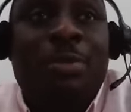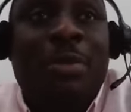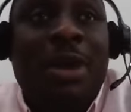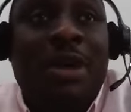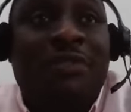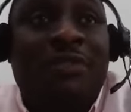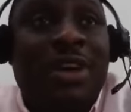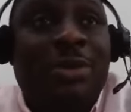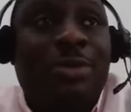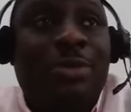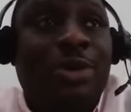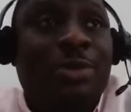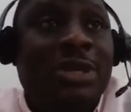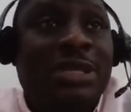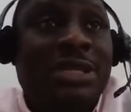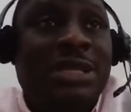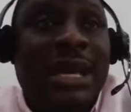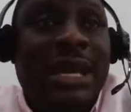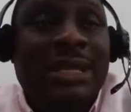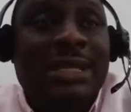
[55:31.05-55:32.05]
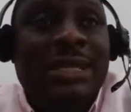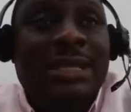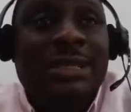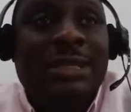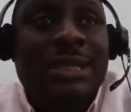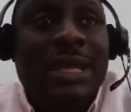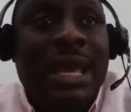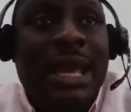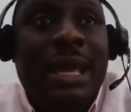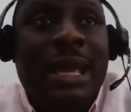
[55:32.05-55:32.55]
my first board meeting I
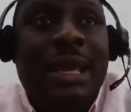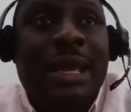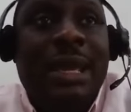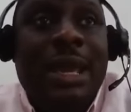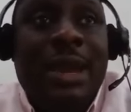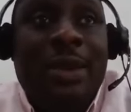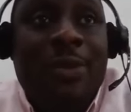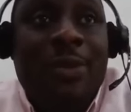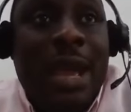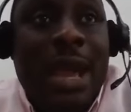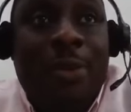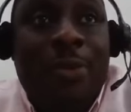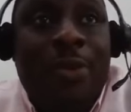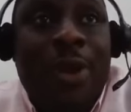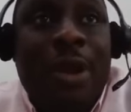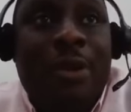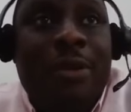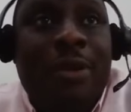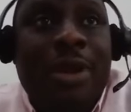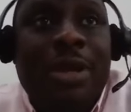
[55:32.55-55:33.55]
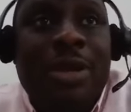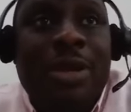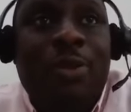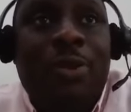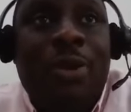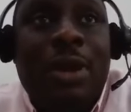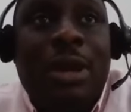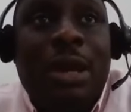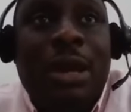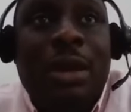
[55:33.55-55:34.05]
did, where I currently
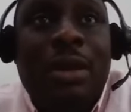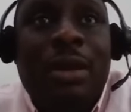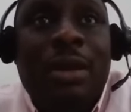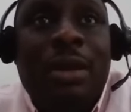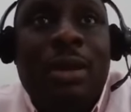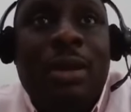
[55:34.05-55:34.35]
work here.